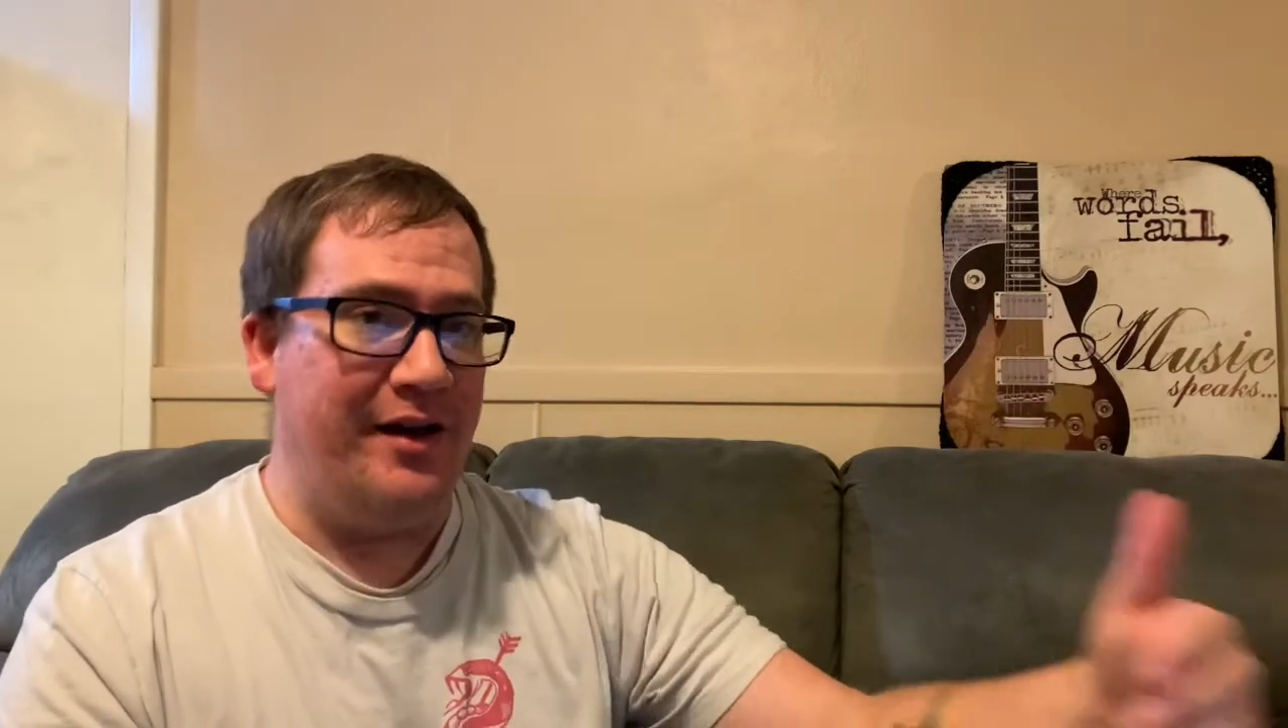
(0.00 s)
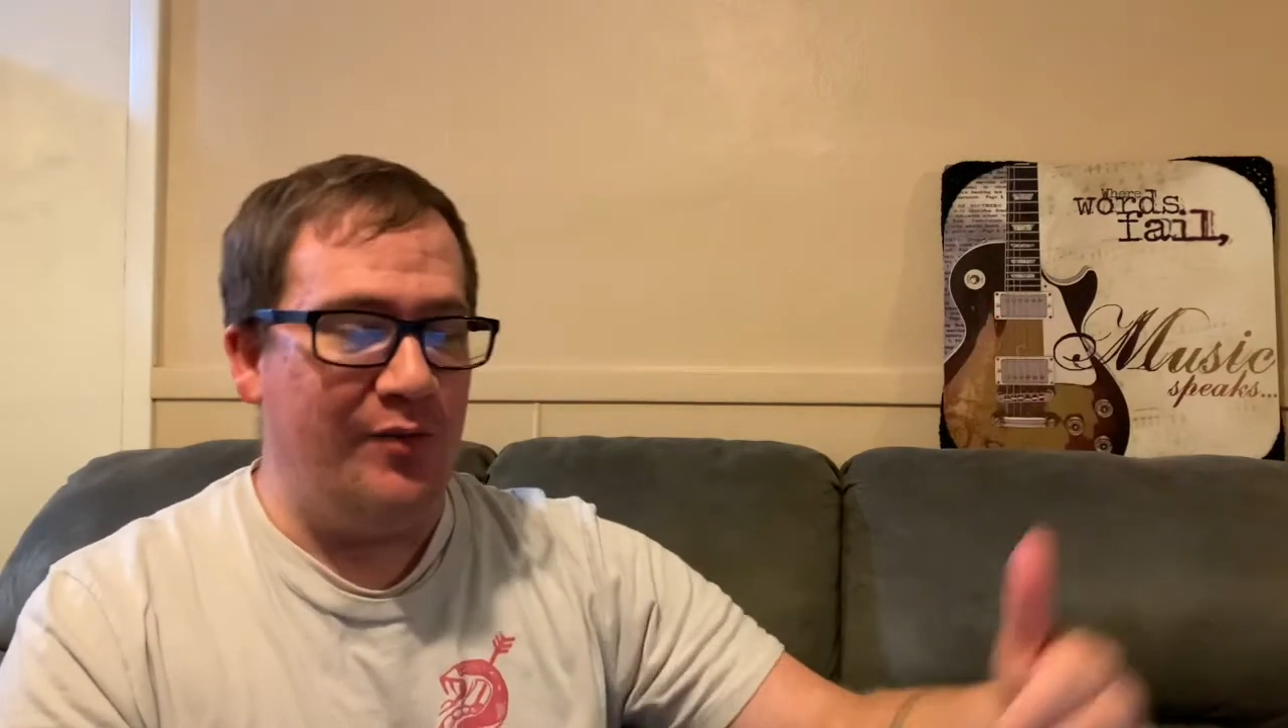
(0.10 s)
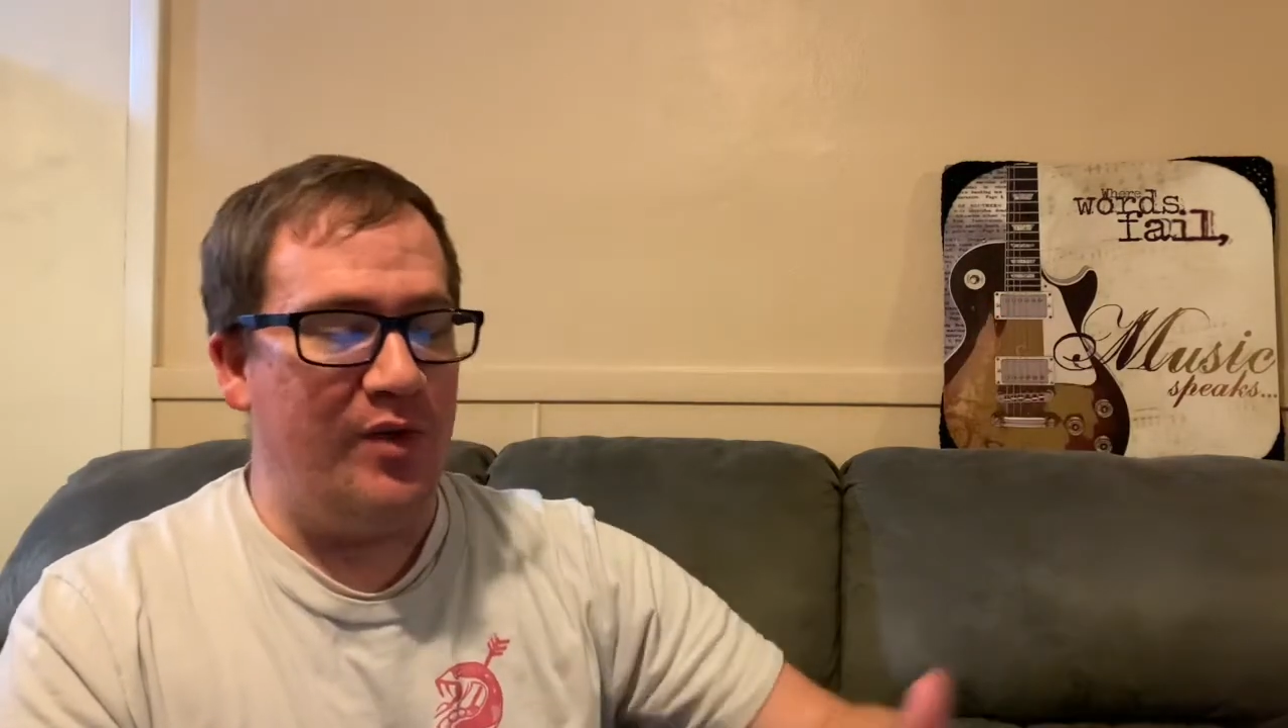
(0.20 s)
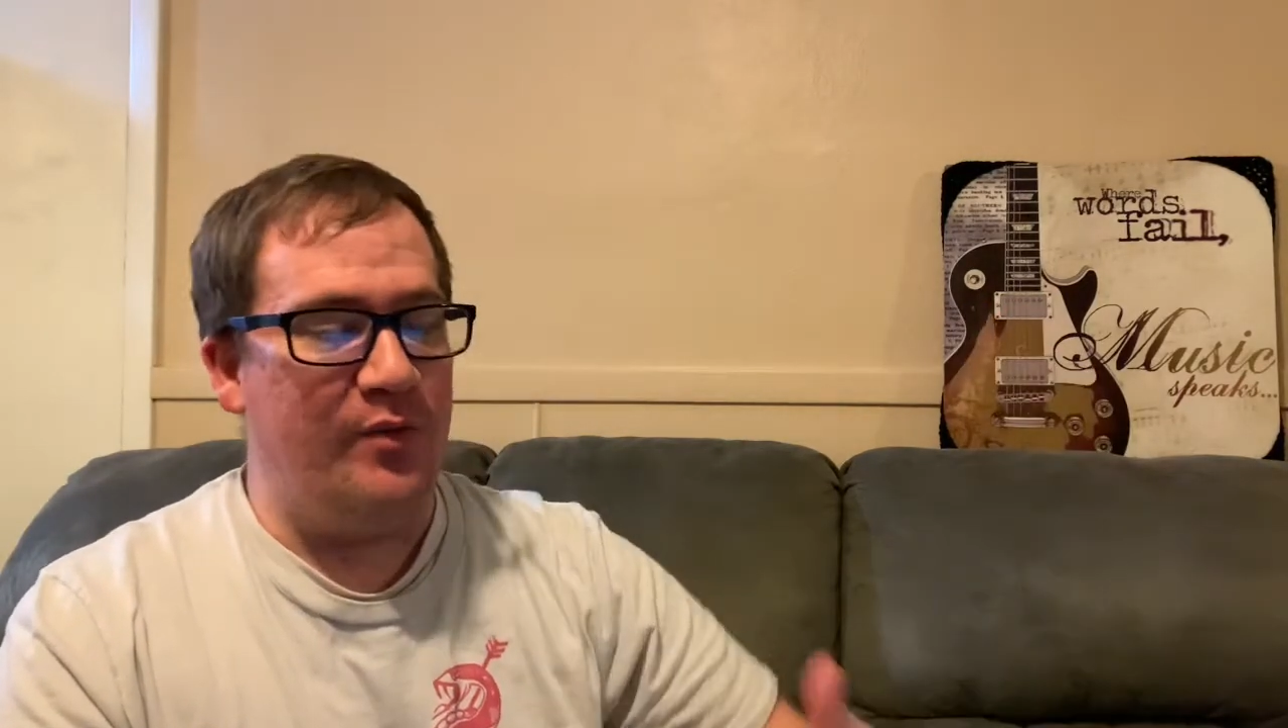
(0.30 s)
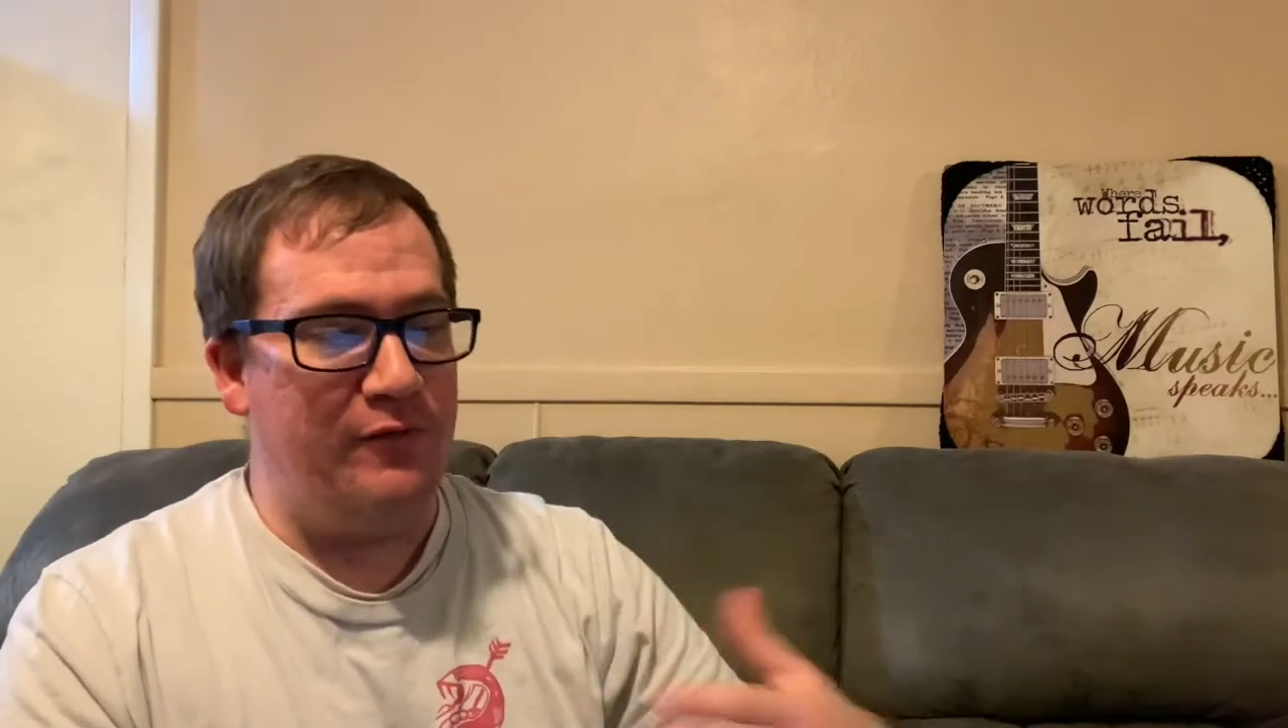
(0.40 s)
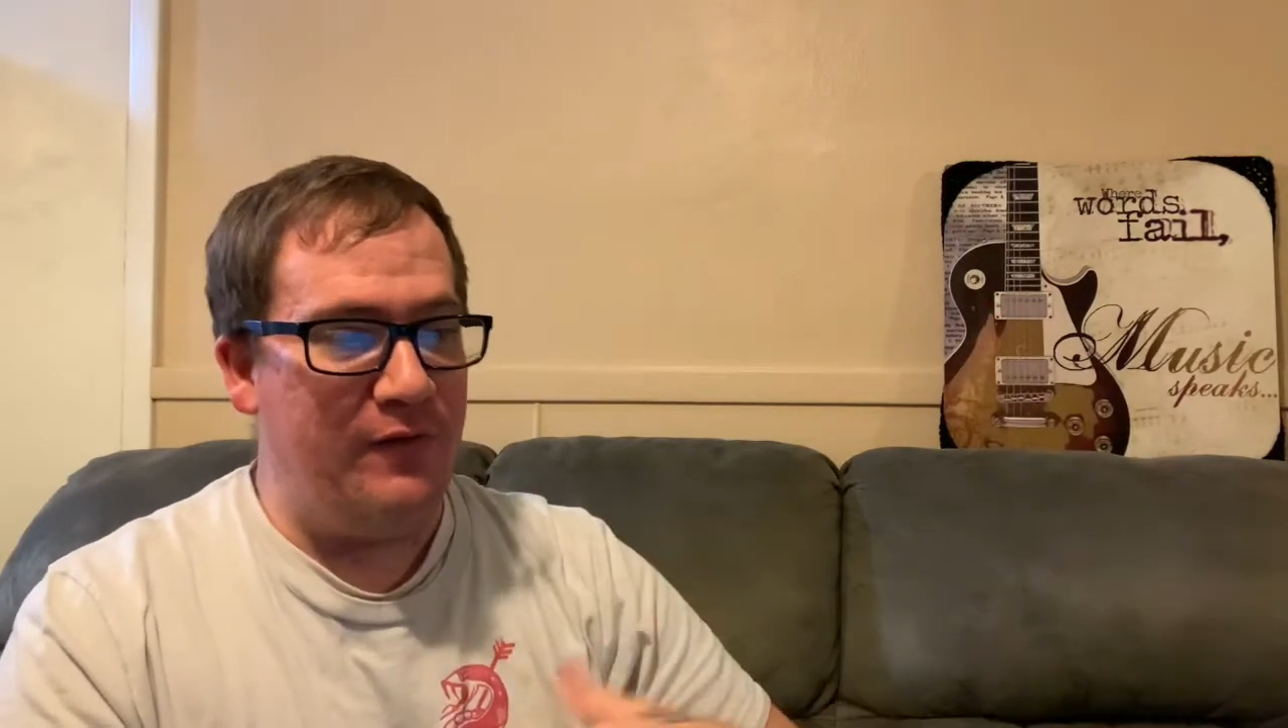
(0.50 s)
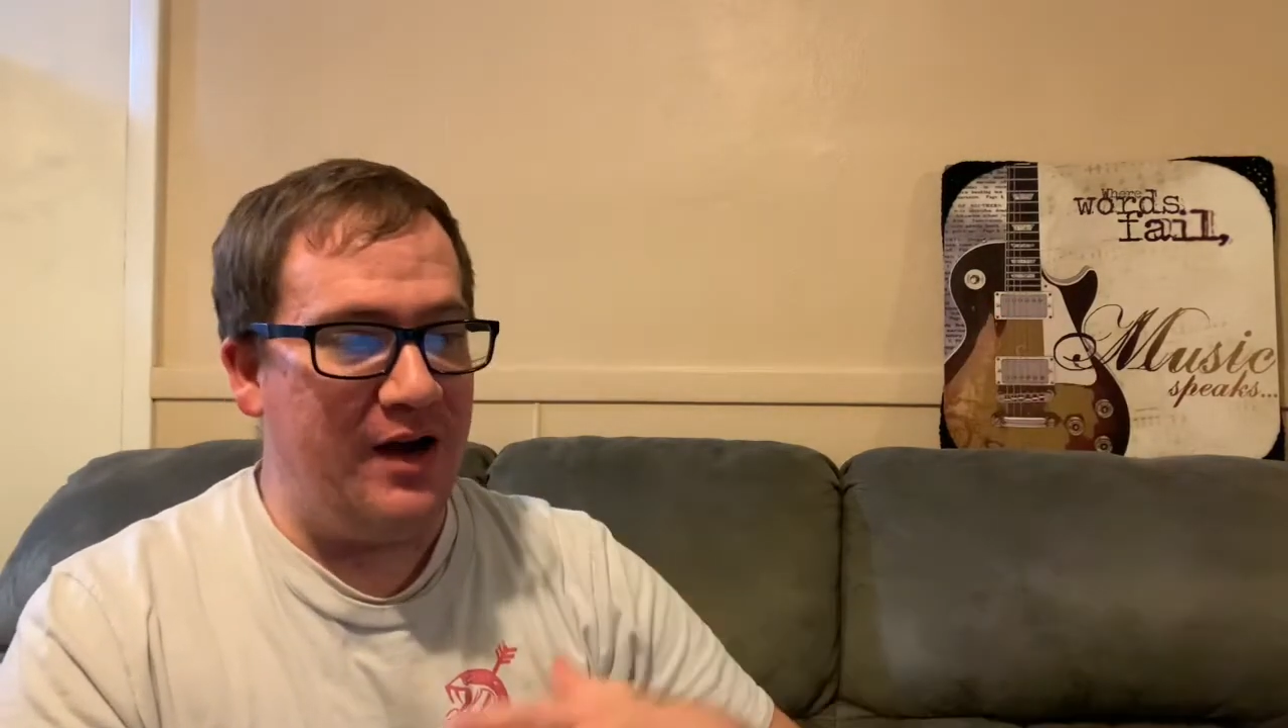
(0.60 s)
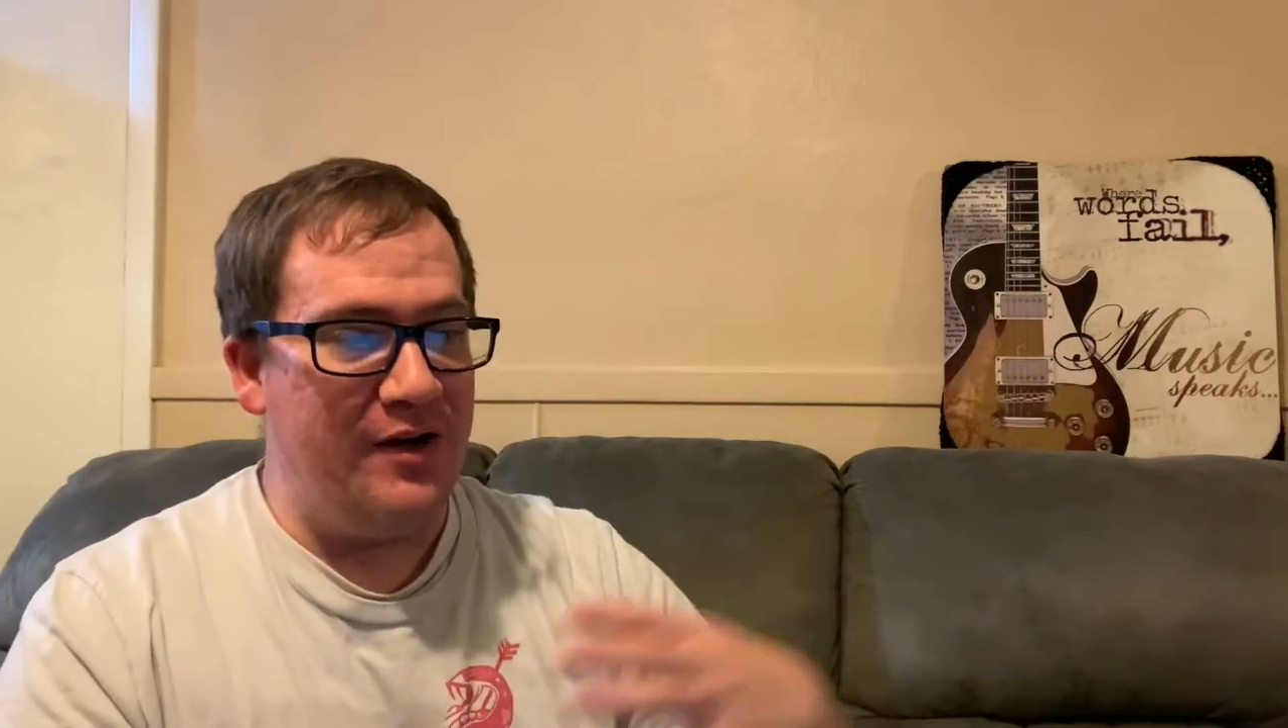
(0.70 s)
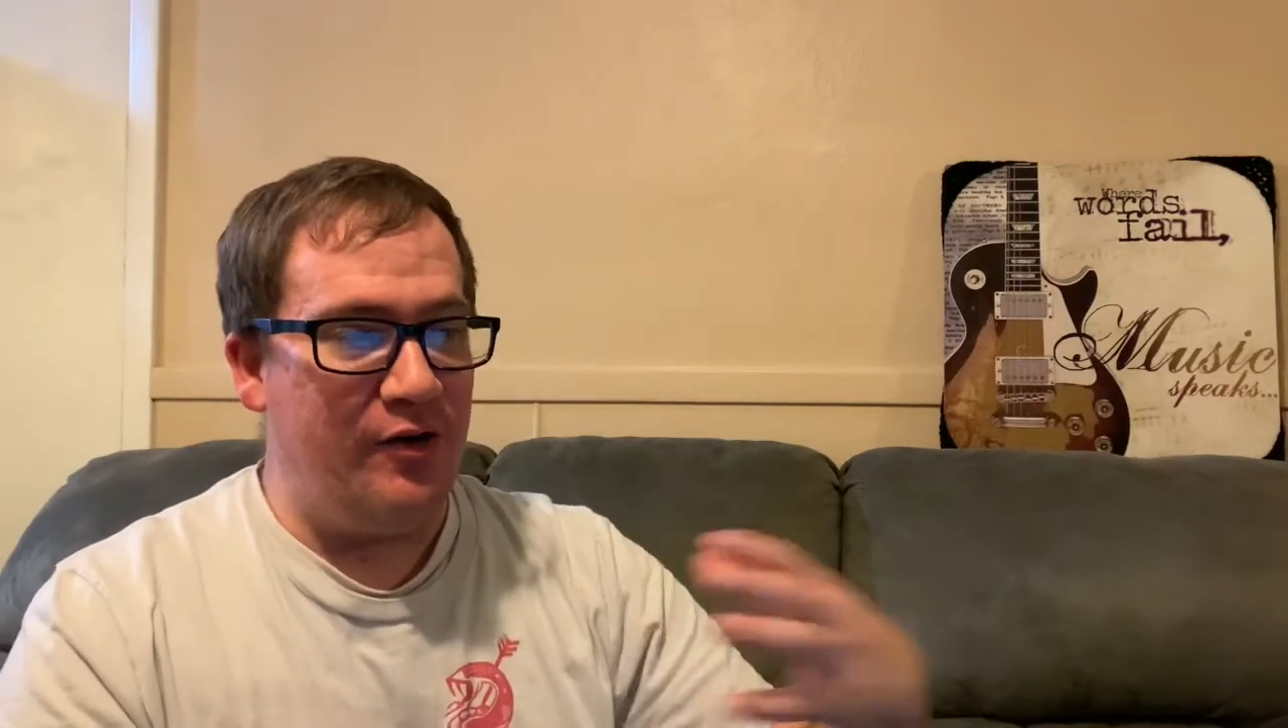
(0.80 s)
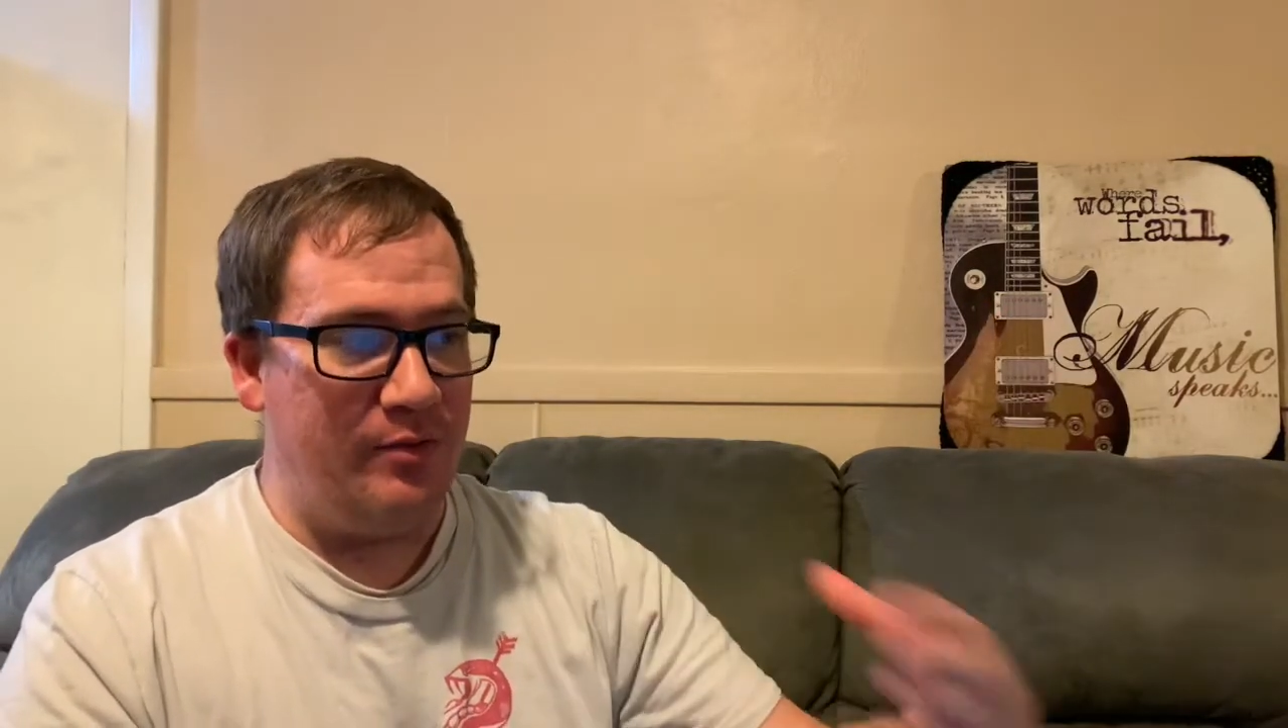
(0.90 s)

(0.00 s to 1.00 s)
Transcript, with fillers: And when we find our